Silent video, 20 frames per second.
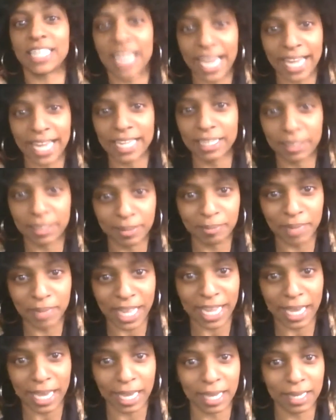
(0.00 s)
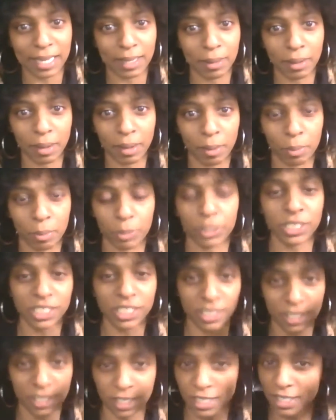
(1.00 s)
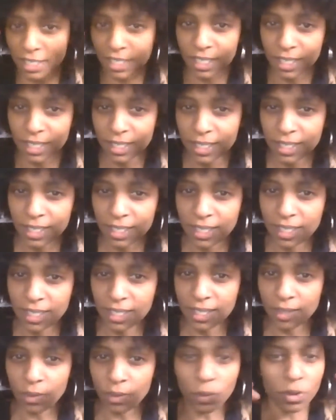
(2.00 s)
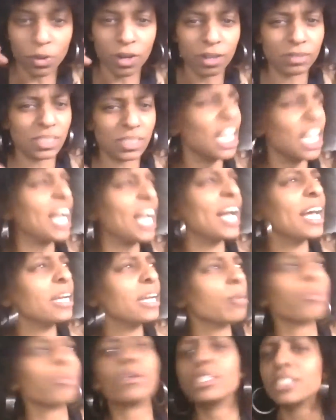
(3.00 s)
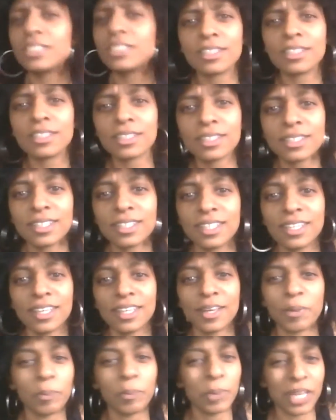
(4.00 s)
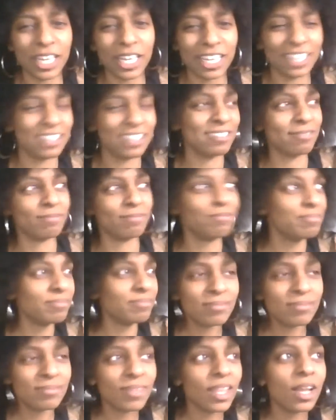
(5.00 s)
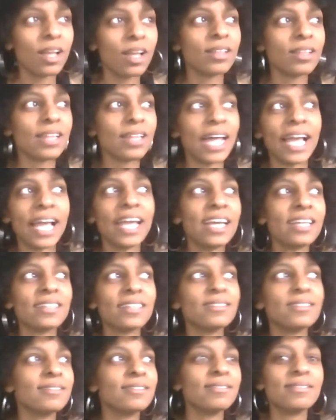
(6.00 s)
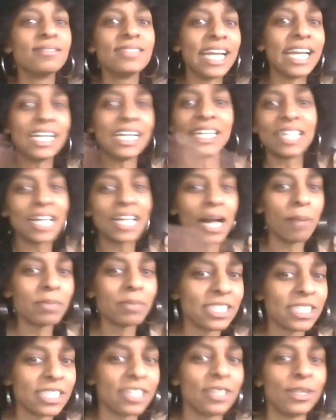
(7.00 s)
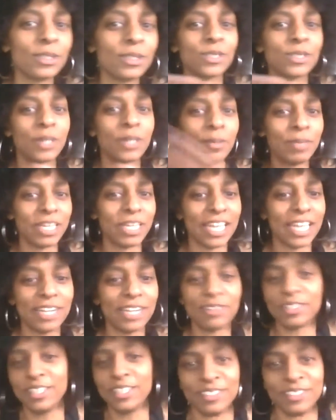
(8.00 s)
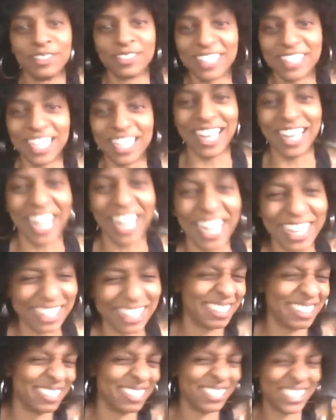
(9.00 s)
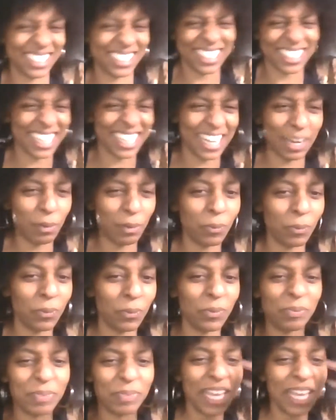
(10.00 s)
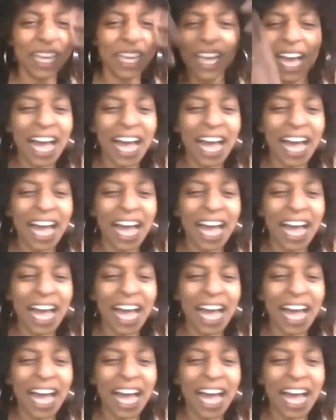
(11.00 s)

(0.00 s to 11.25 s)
and had him like a prisoner, or Jon a prisoner, but like they didn't accomplish their goal. So I mean, I don't know. like it was just like yeah, um,